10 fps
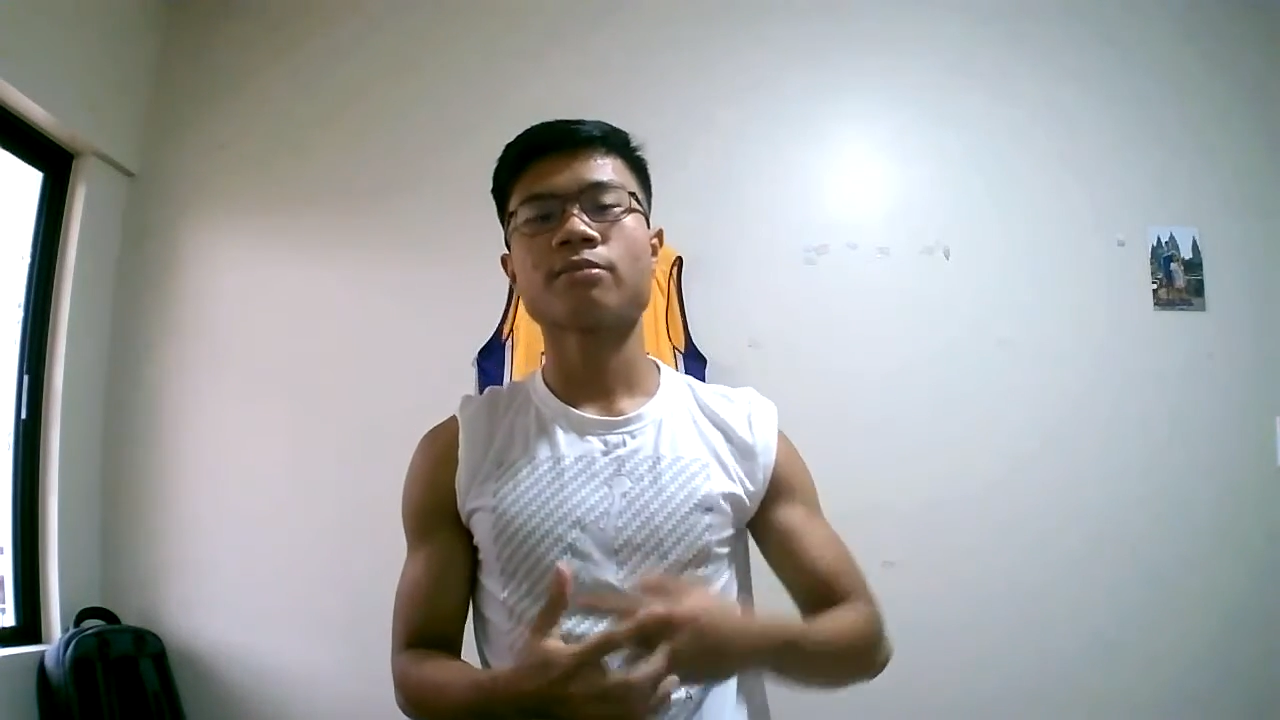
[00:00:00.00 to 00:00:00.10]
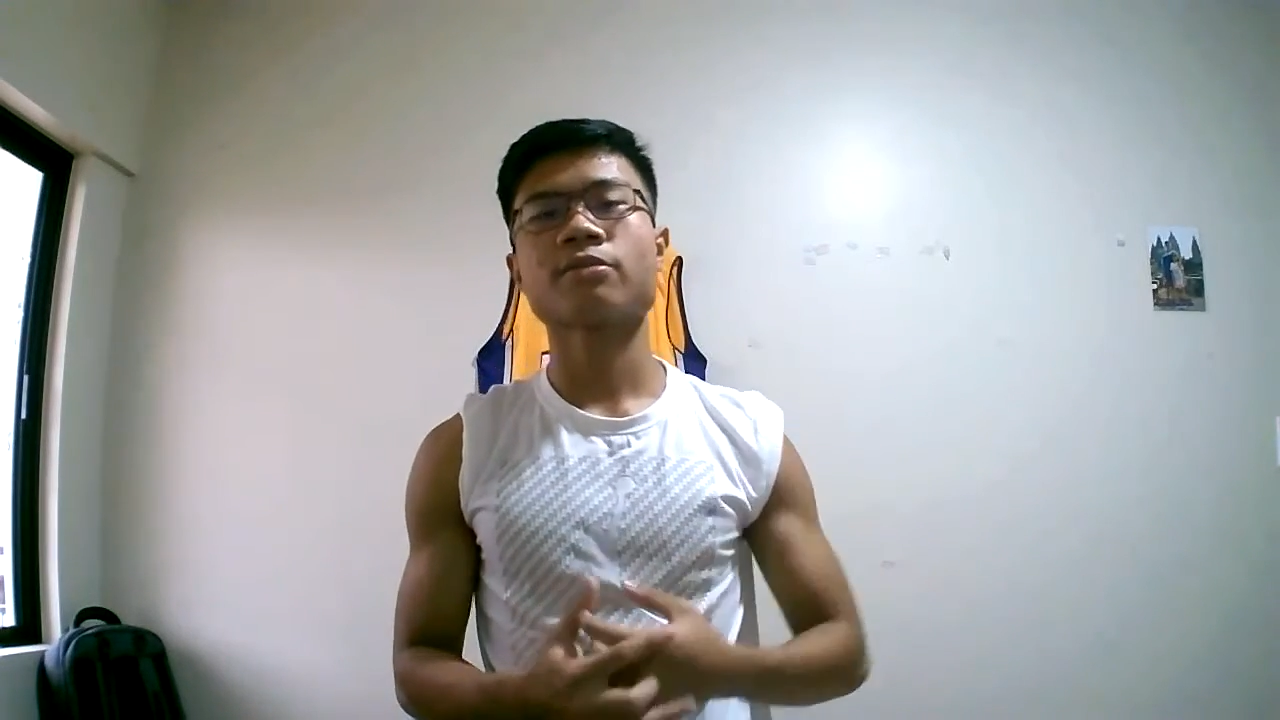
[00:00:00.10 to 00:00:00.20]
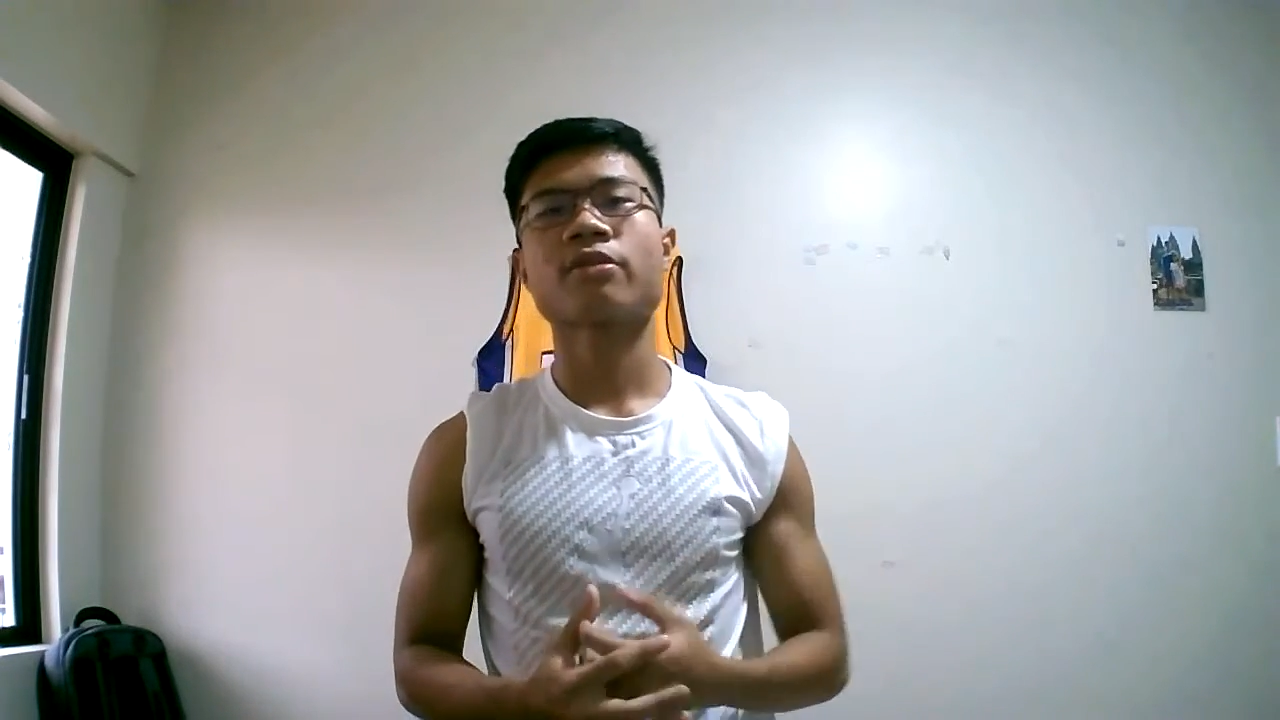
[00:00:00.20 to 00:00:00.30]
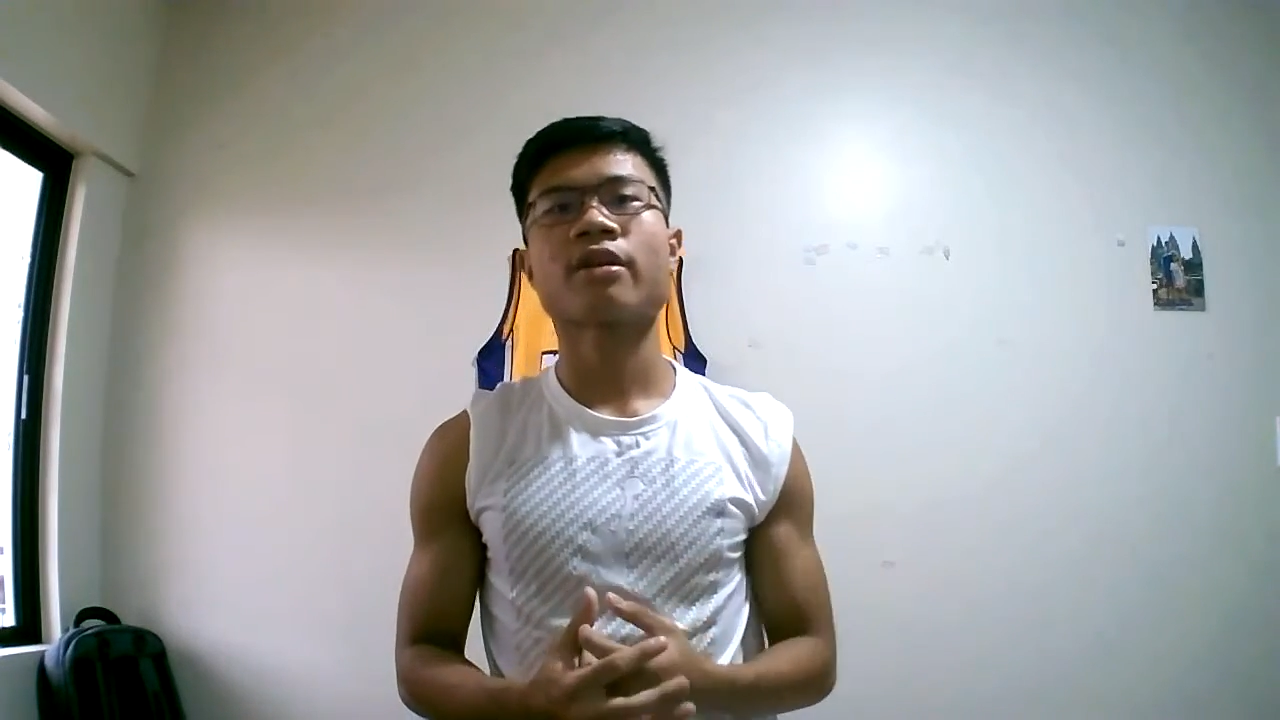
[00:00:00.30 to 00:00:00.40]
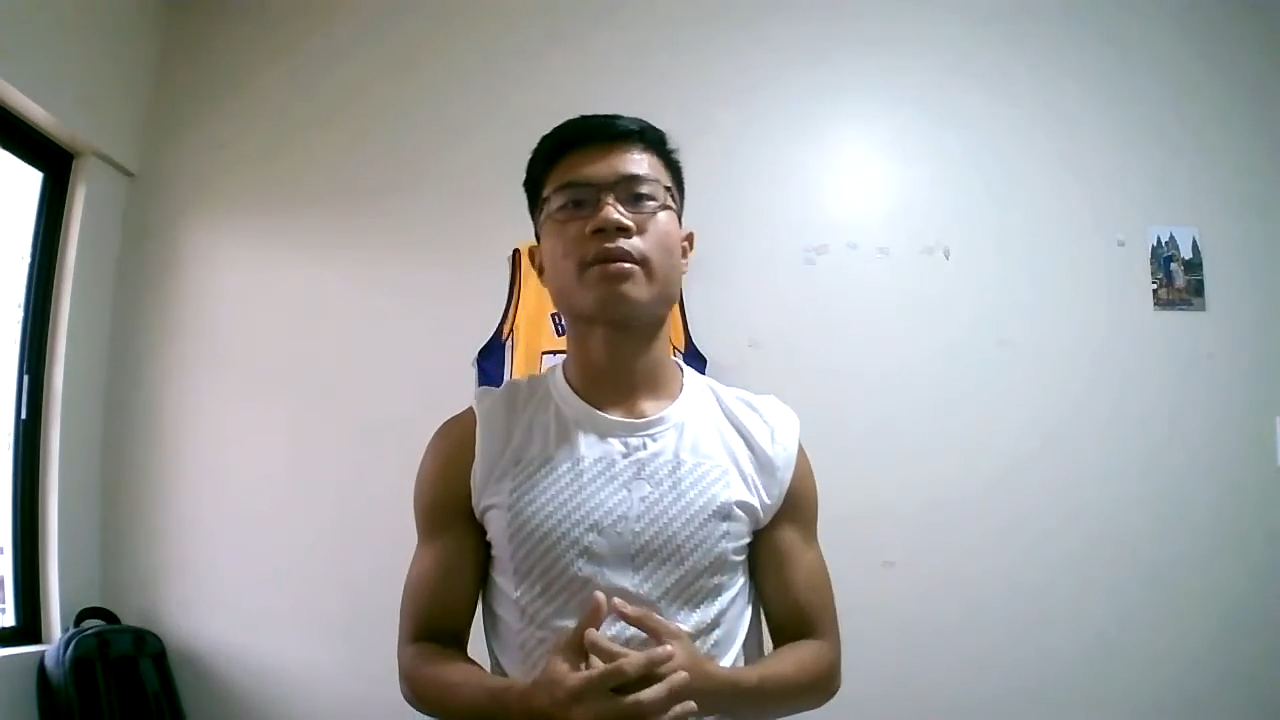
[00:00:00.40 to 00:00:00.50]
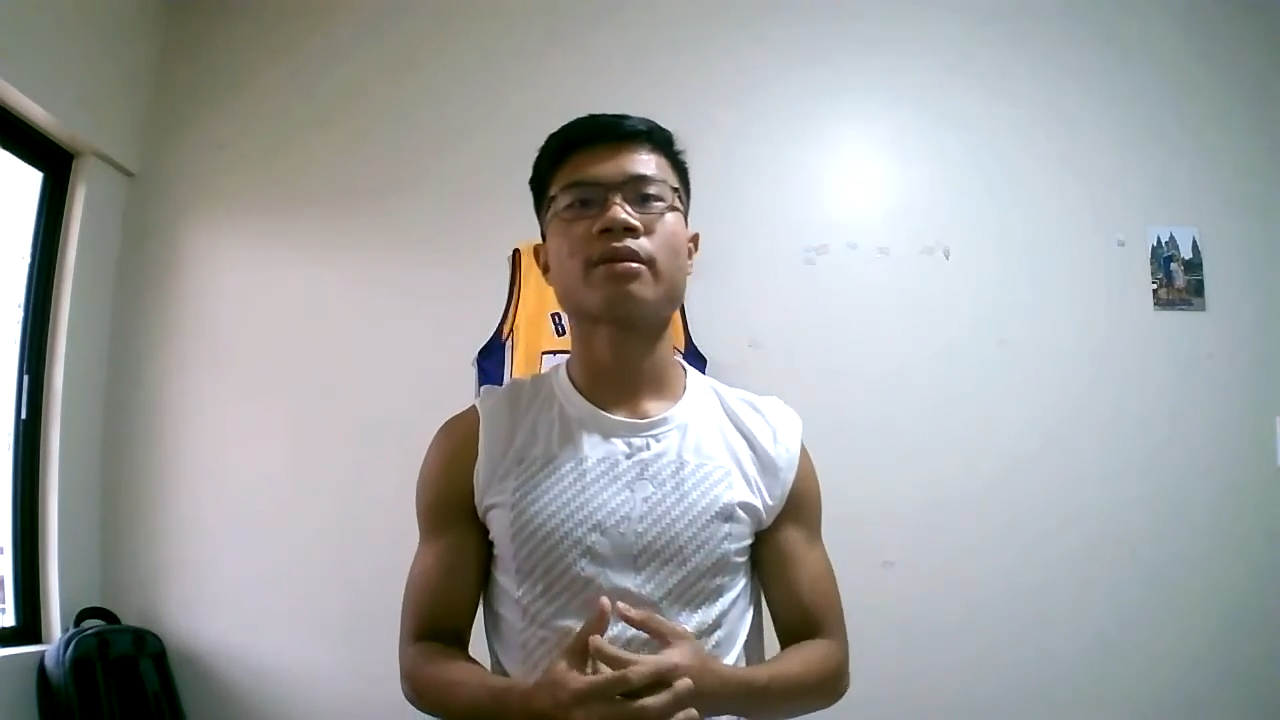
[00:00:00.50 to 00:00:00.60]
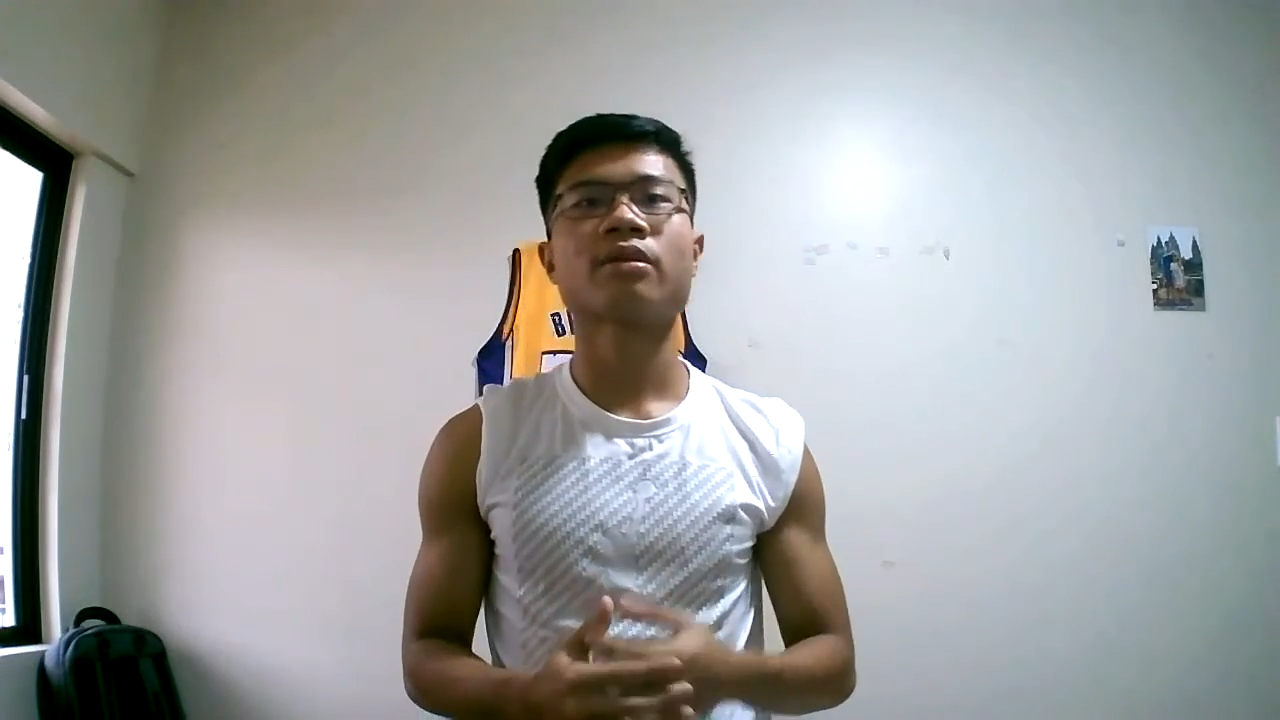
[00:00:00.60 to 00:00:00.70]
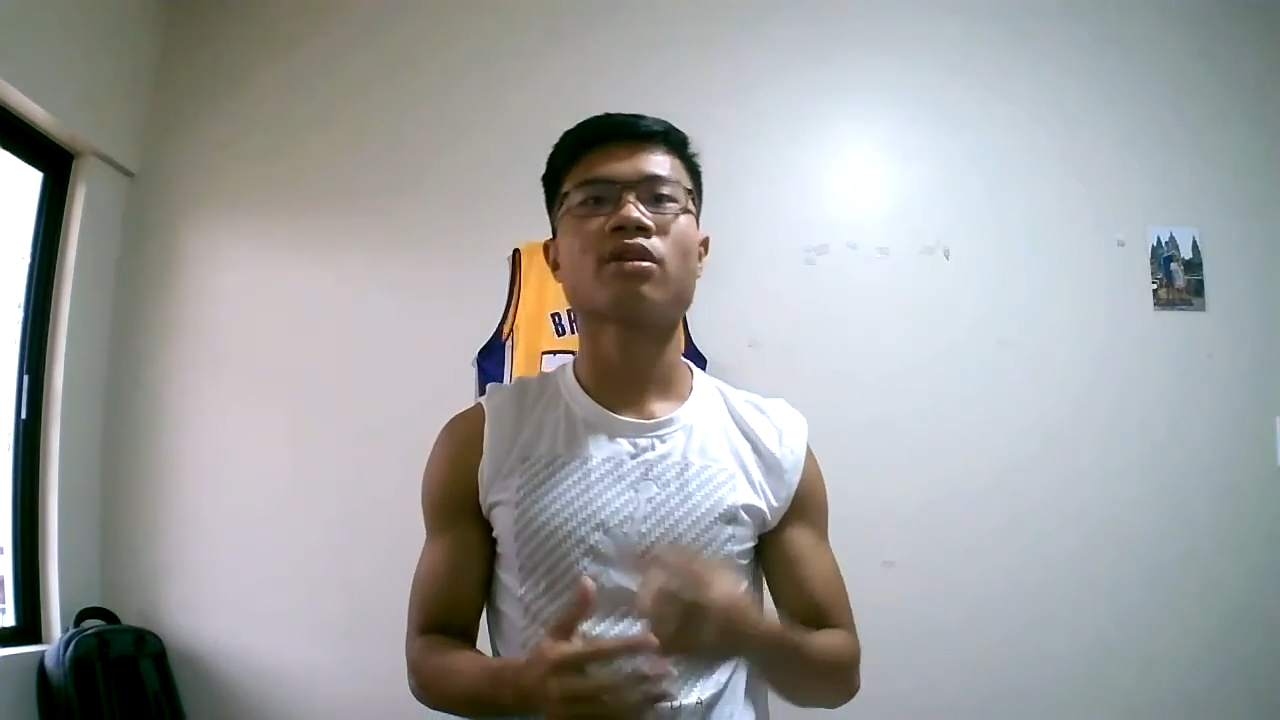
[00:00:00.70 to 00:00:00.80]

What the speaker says: subscribe and